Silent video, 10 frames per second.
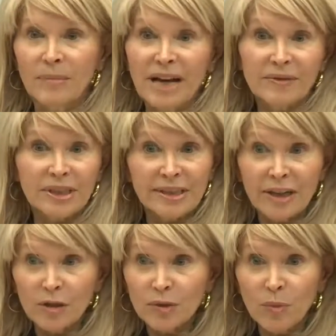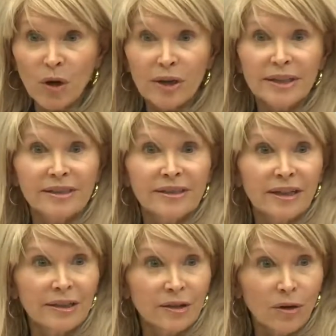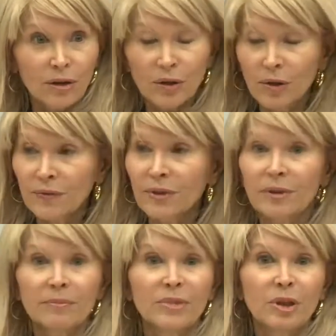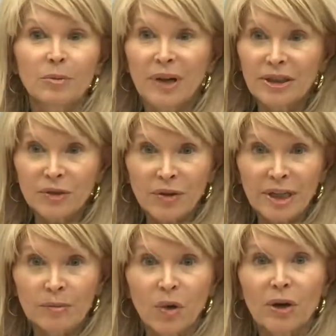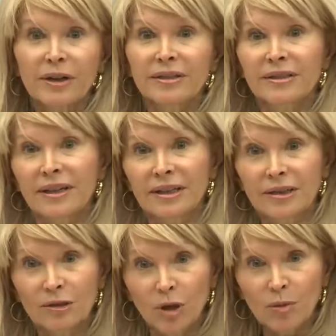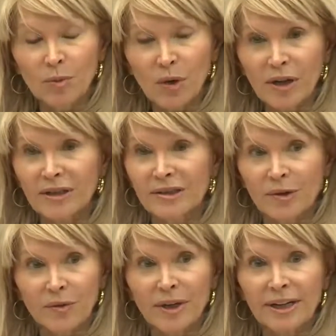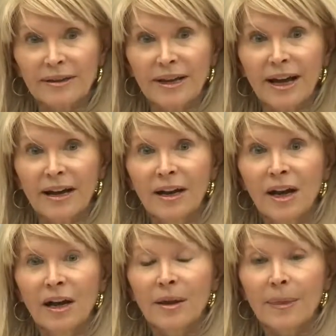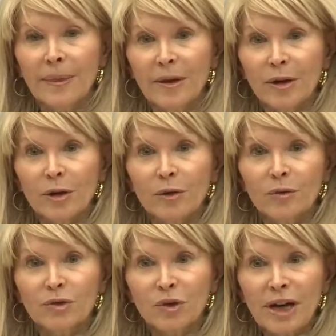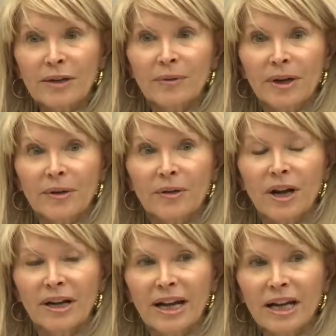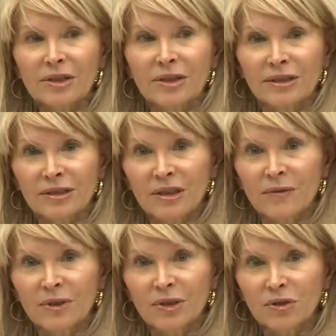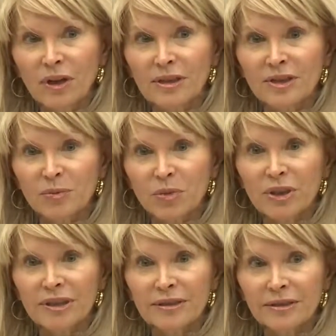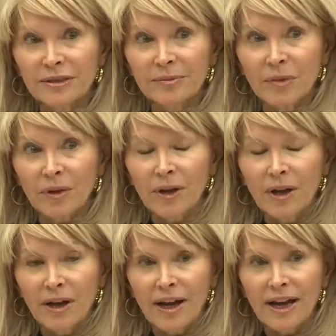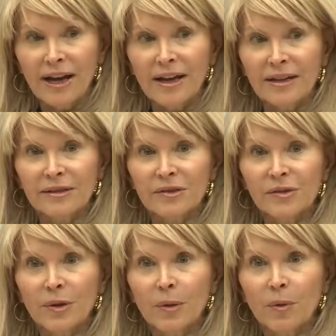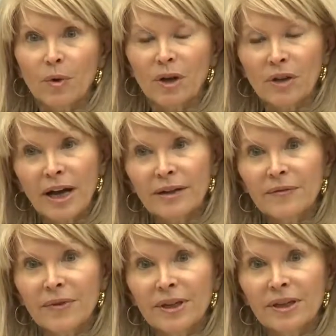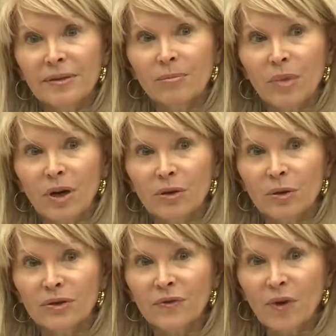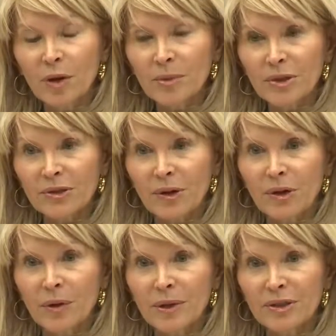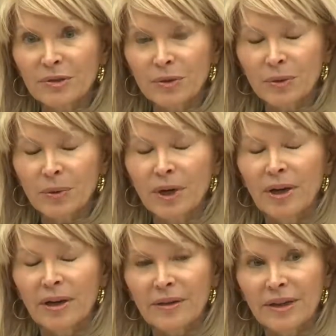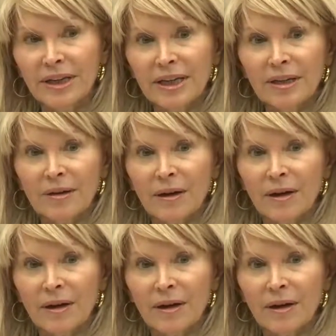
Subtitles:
having sales markets, selling it all over, penetrating markets, getting global markets. They're great at that. Their track record on actually discovering drugs is pretty dismal. And so a lot of the large pharmas are going to the